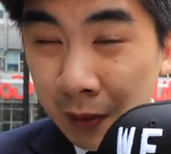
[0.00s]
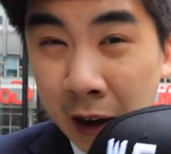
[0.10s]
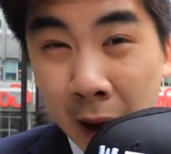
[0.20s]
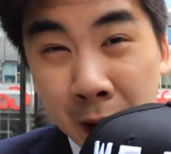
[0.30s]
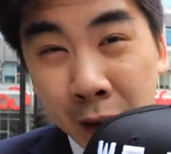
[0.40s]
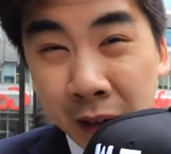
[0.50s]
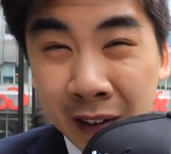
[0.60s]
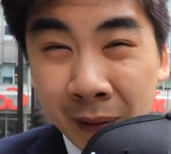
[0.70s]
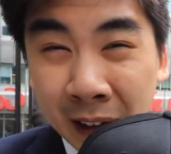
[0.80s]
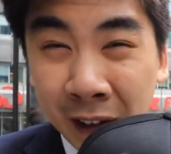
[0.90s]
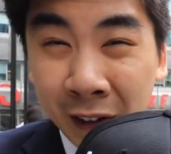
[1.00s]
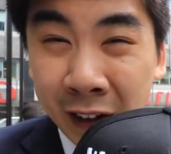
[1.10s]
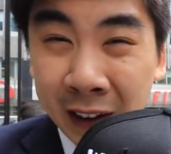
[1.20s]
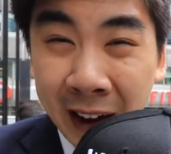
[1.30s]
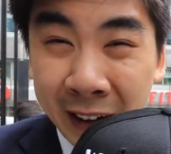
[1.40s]
I might as well get something I'm going
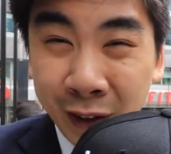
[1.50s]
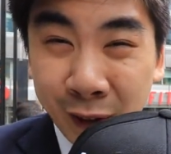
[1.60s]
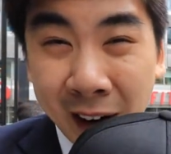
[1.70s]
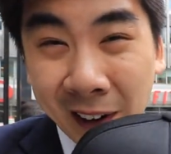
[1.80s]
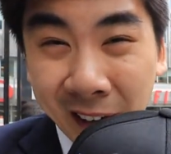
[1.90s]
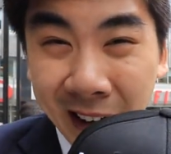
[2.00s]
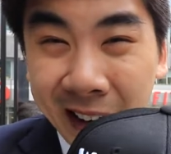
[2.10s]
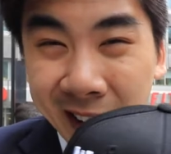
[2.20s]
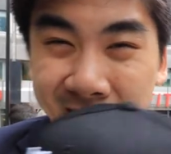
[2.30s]
to like to wear, right?